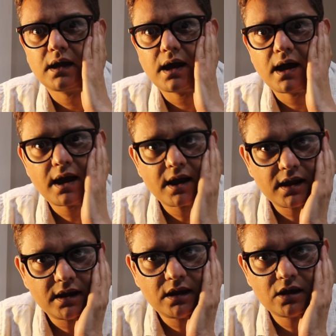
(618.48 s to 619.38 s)

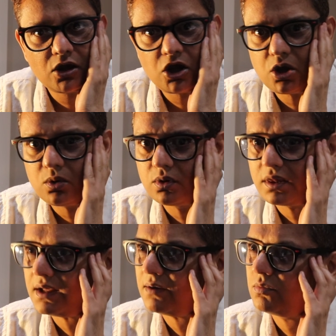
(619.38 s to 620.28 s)
I knew
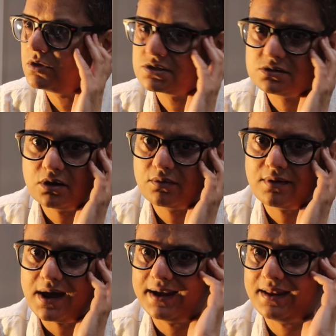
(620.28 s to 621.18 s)
that was not
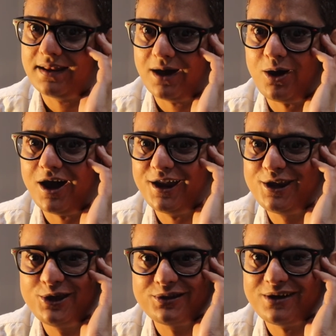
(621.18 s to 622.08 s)
right, and now I
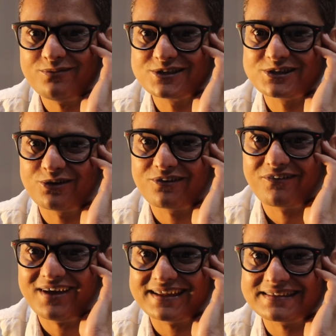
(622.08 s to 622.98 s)
knew that was not
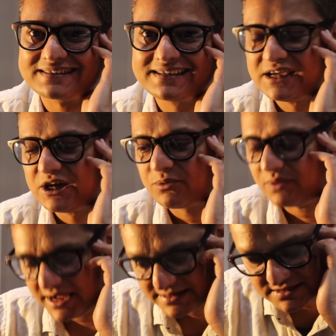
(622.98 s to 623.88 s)
correct.
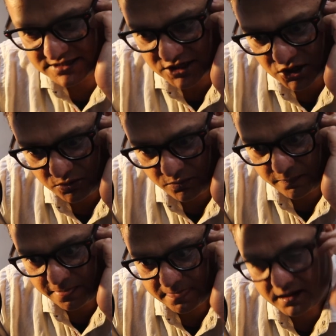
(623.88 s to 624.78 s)
Right,
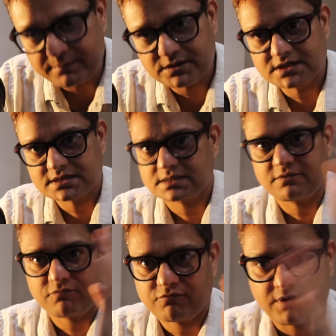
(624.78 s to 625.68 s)
so let me
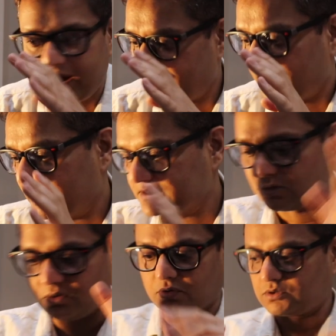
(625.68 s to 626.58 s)
just finalize
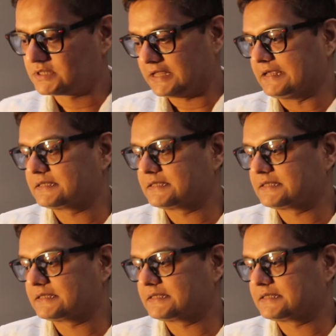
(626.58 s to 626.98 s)
all those things.